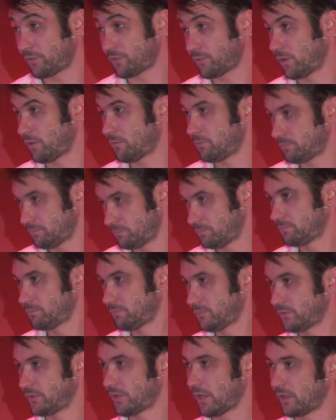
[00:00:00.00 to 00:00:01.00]
from
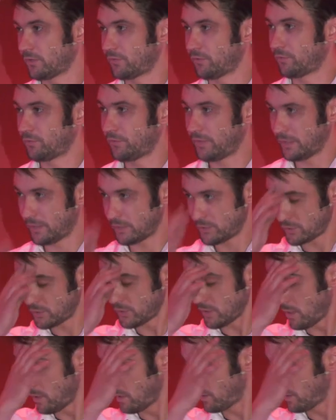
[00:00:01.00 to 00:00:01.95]
start to finish,